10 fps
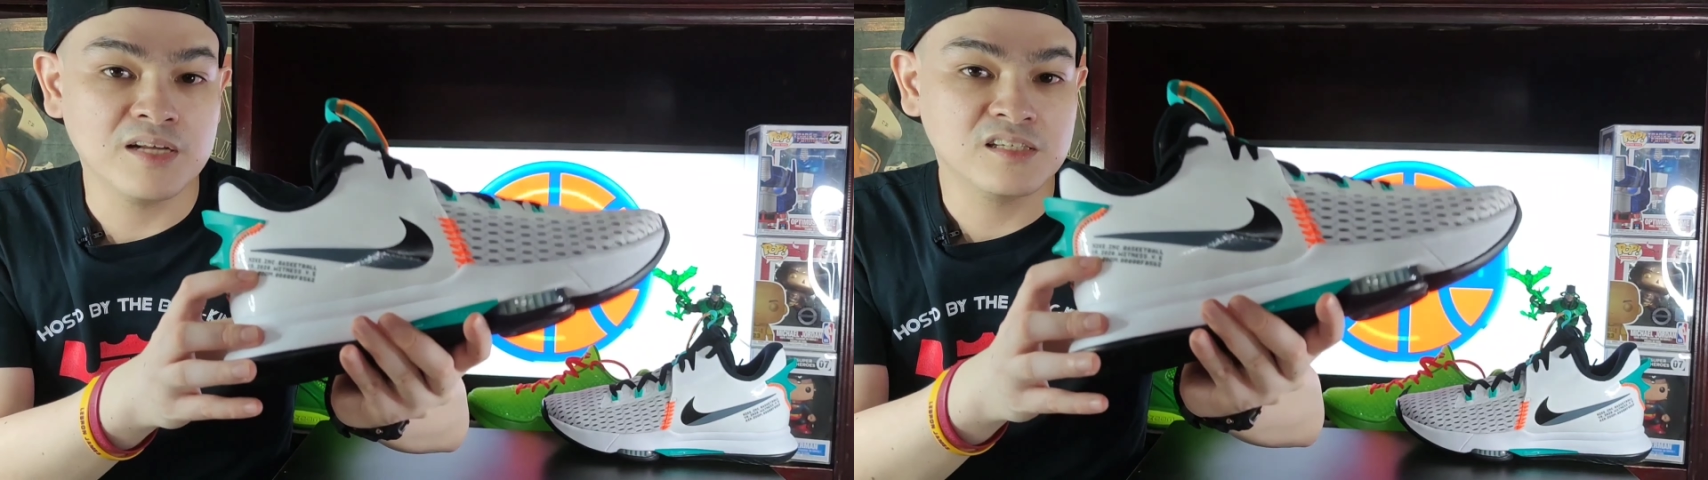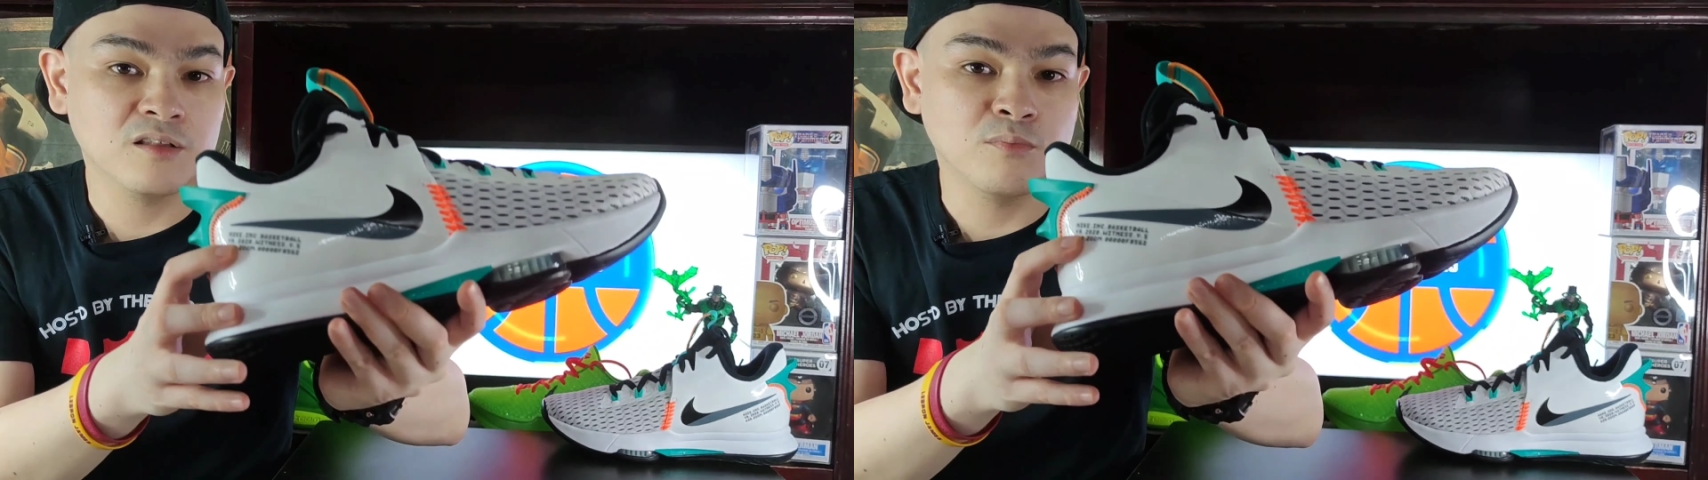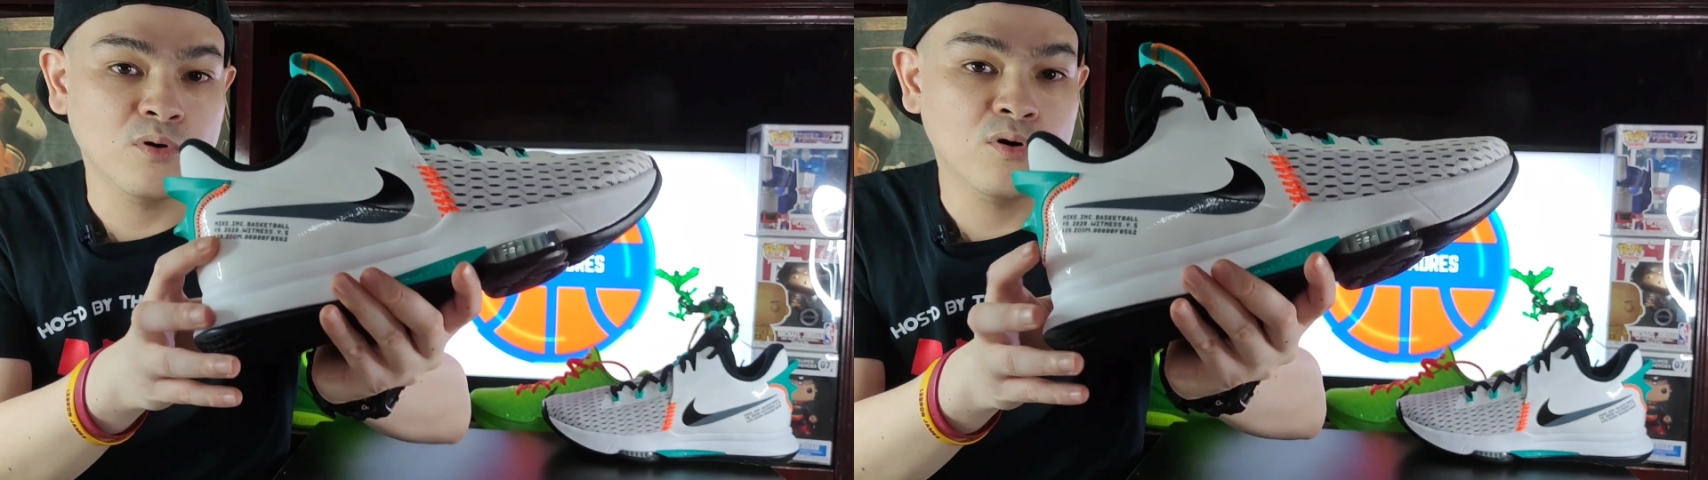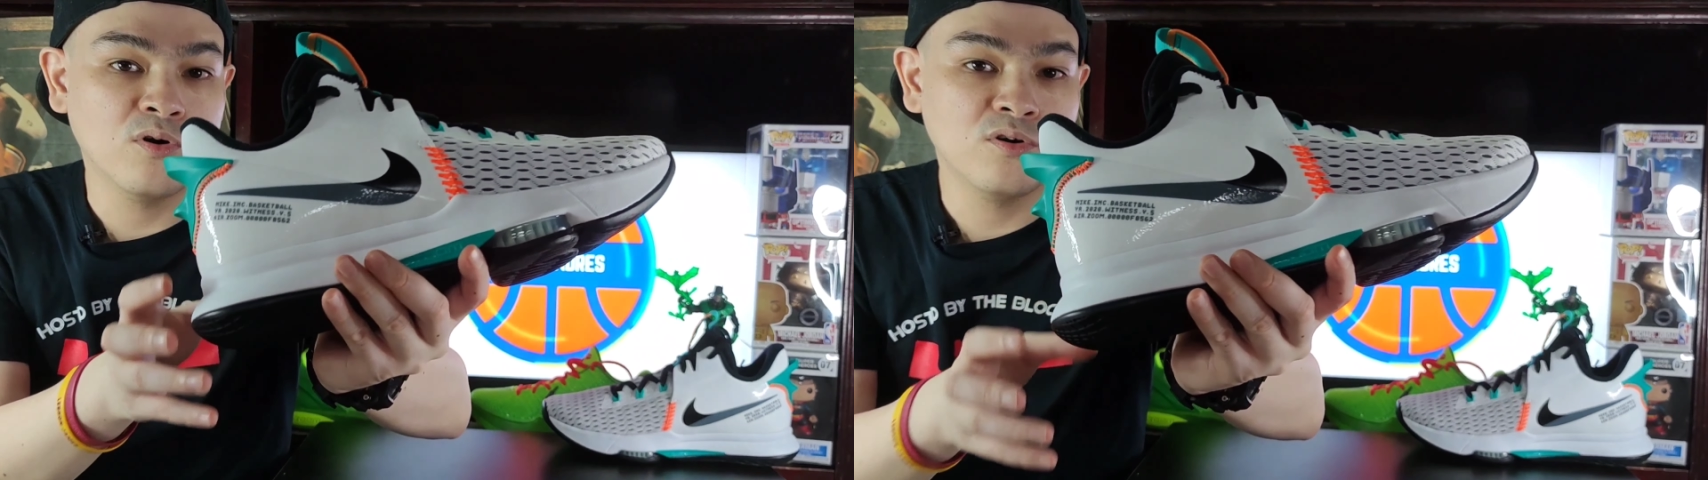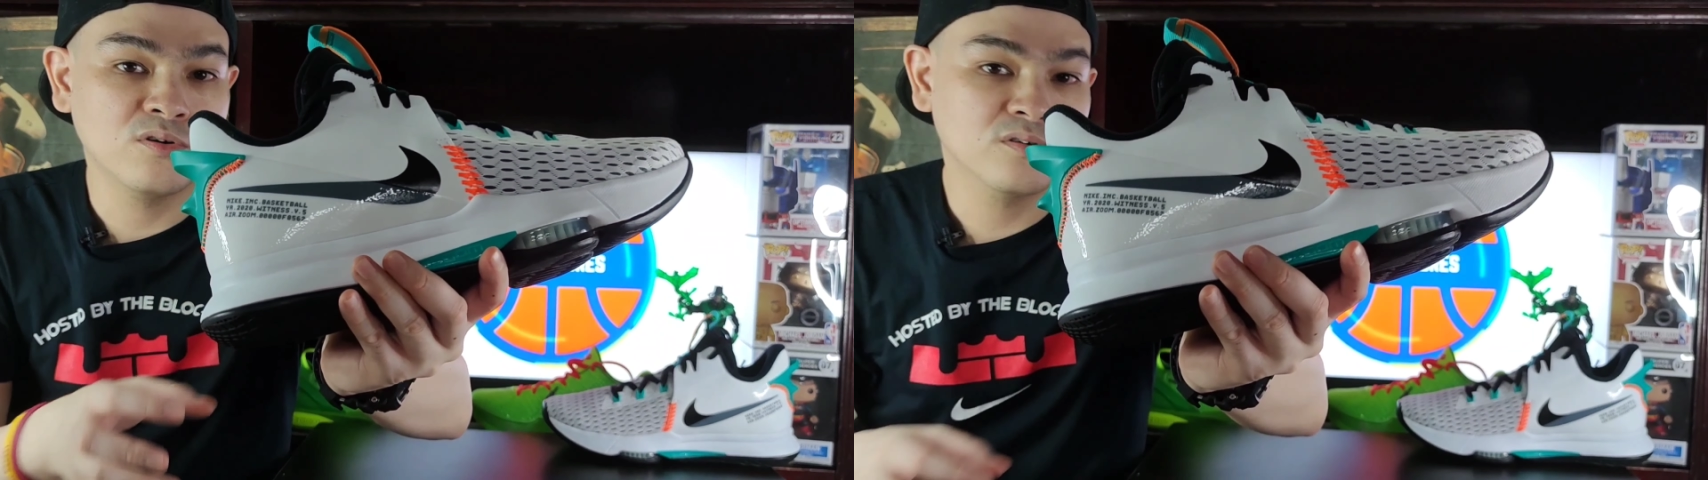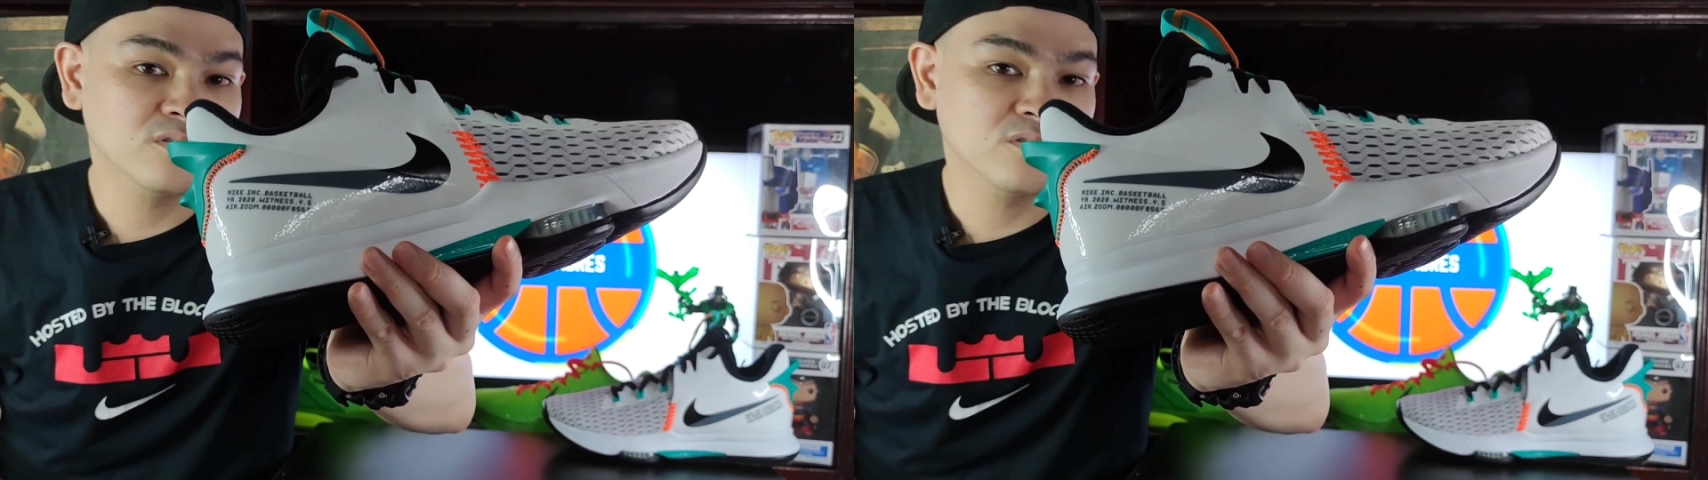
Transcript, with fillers: Basketball